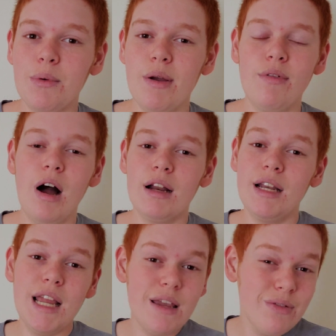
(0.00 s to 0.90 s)
we've
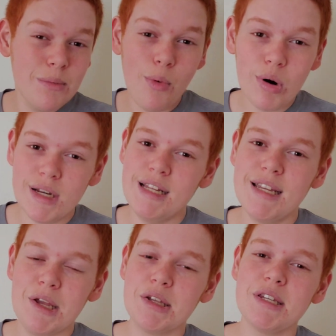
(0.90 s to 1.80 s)
gotten even more
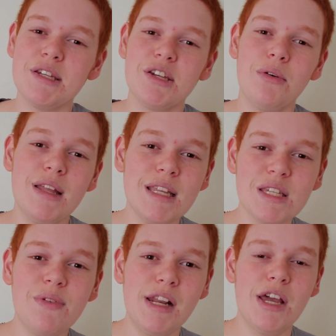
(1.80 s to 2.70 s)
details. So in this
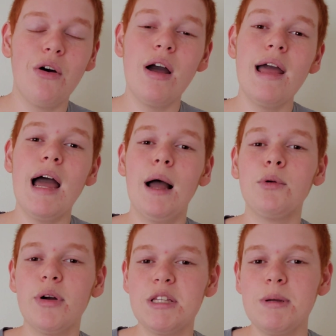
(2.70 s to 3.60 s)
video, I'm
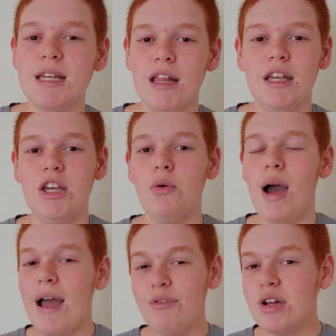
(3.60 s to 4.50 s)
going to be telling you
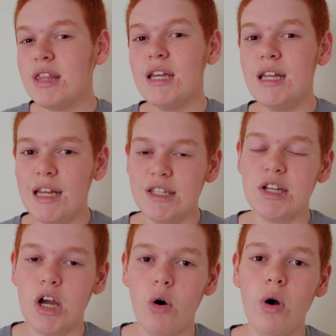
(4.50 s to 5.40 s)
everything you need to
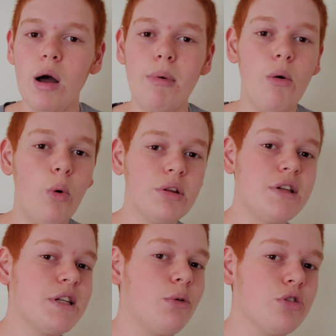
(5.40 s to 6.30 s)
know about Walt
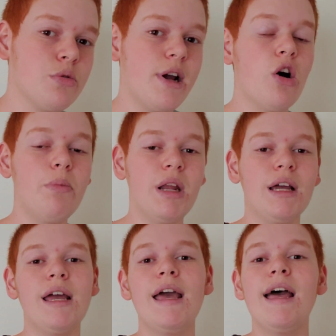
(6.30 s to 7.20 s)
Disney World's
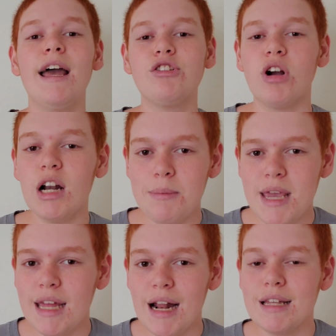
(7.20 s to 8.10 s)
reopening and try to
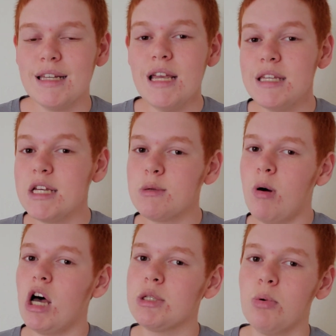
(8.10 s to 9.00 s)
make it as easy as
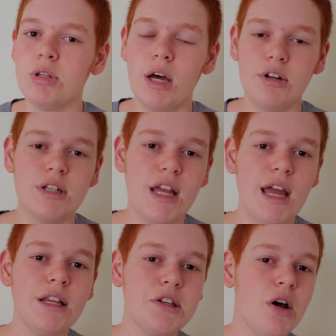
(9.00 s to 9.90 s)
possible to
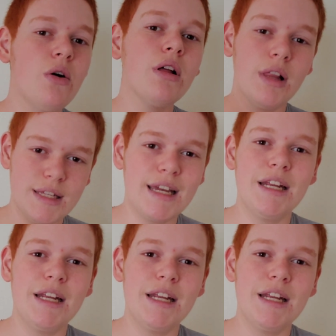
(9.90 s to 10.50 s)
understand, so let's get